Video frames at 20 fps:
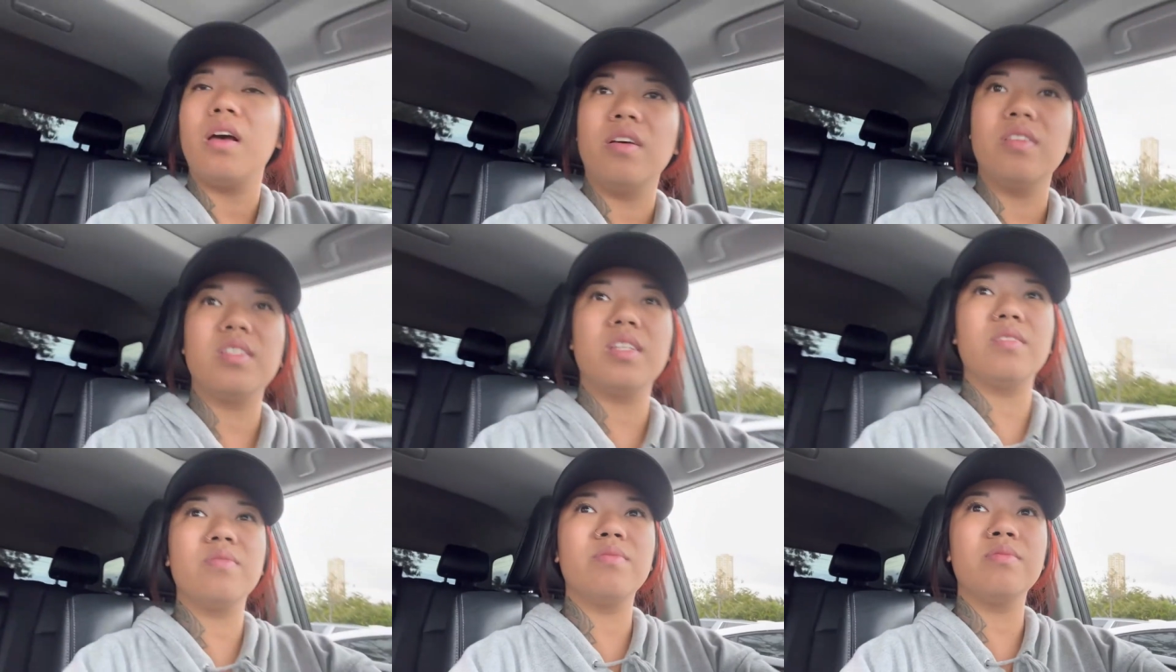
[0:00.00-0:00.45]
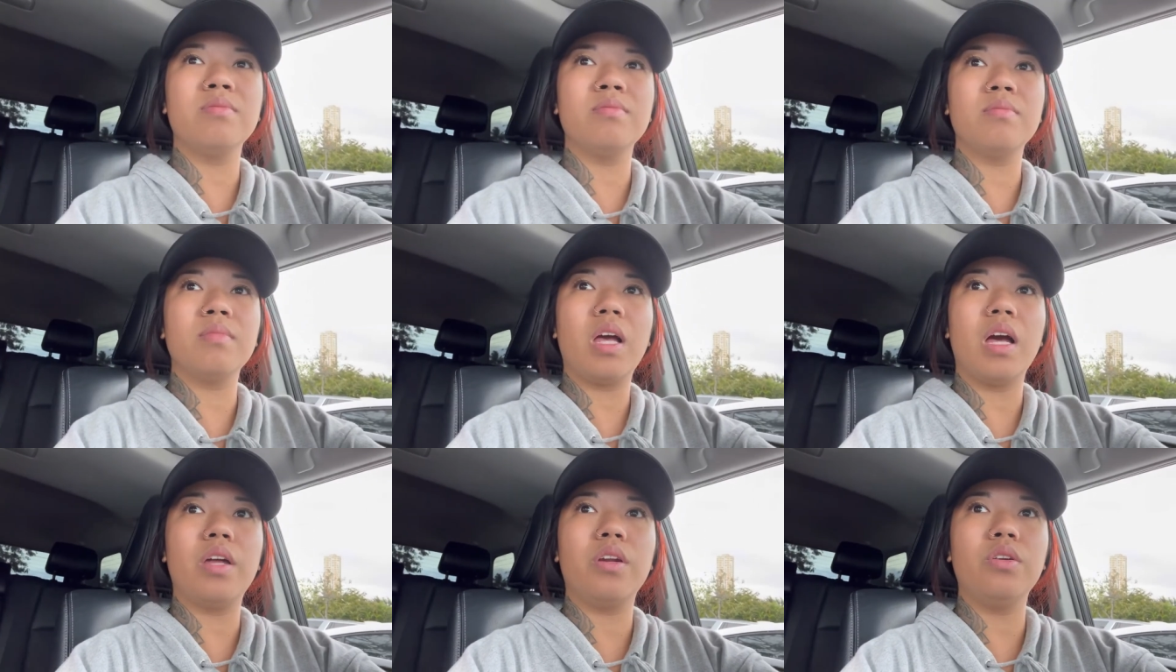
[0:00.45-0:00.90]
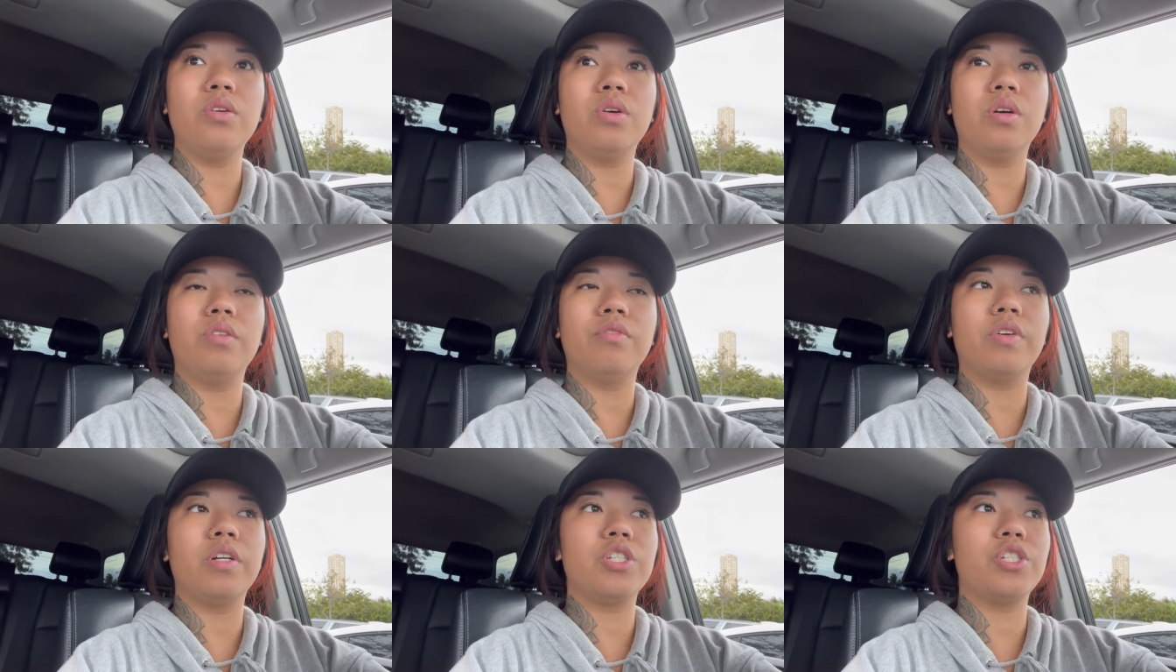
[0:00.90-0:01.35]
was like, mm, I don't know
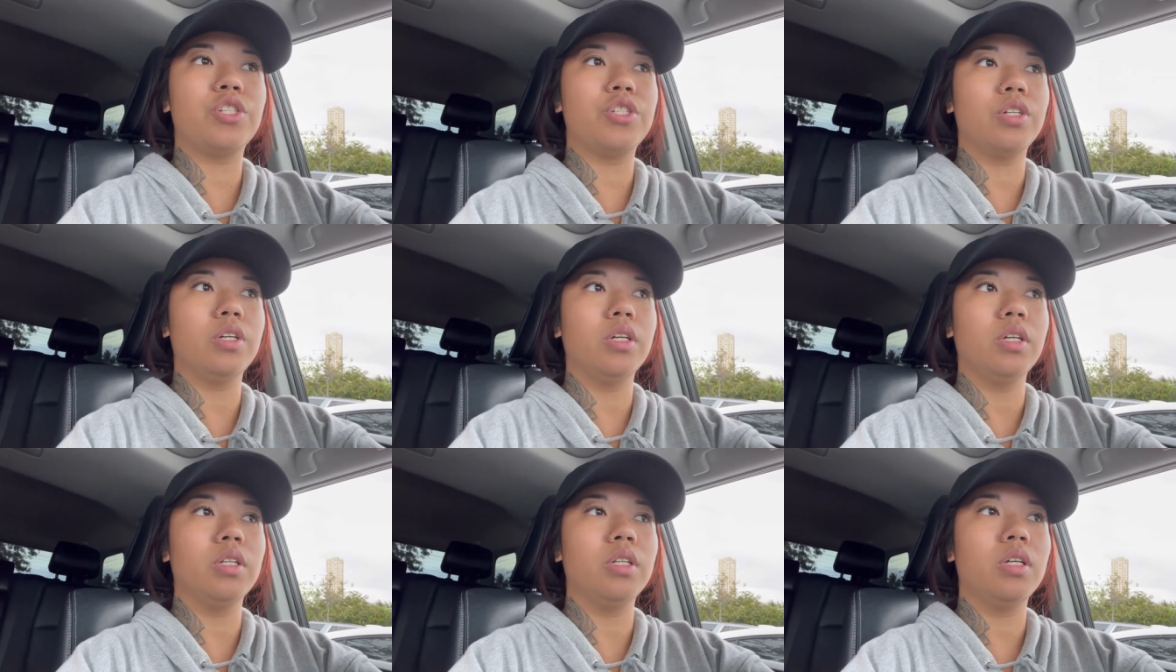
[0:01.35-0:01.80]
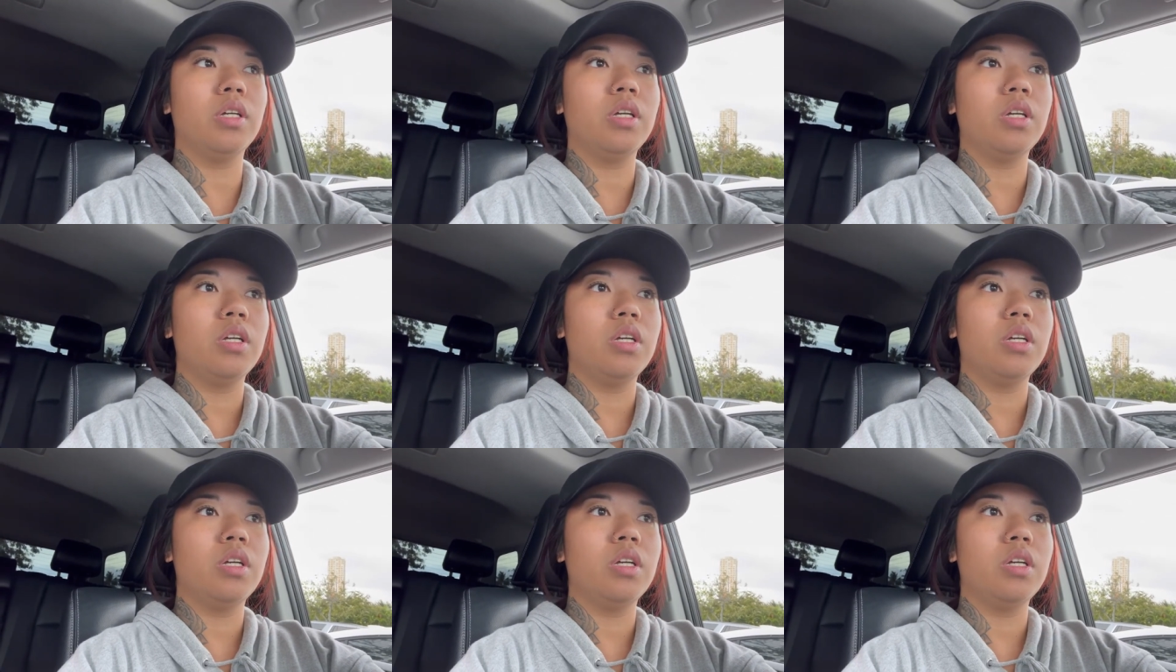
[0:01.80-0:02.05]
if I should.